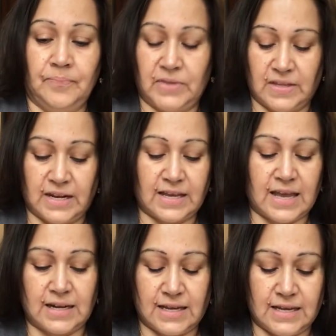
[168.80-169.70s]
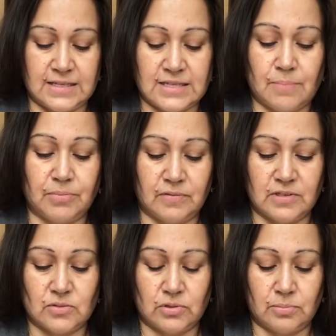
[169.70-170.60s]
And then I got a sample of
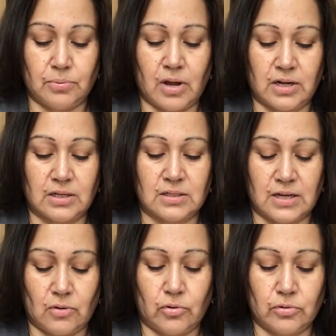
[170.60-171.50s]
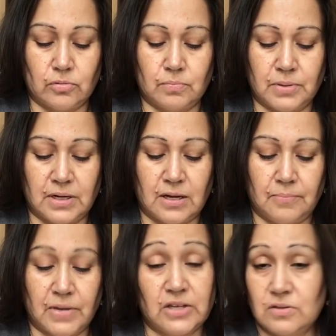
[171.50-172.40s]
this with the product that I ordered, but
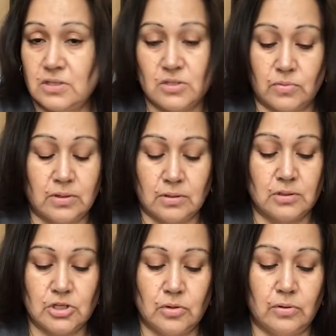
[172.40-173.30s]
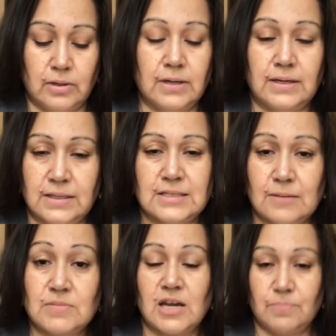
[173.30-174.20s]
I use this one too.
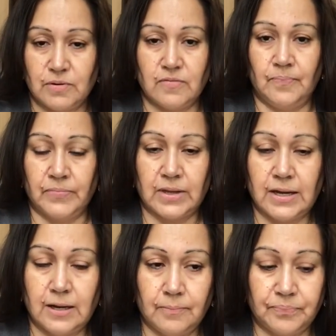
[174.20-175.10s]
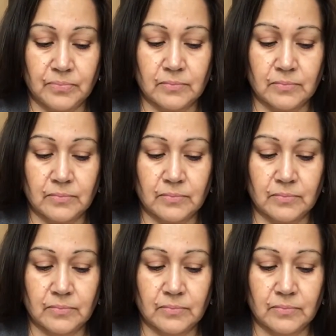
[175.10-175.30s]
Some type of alpha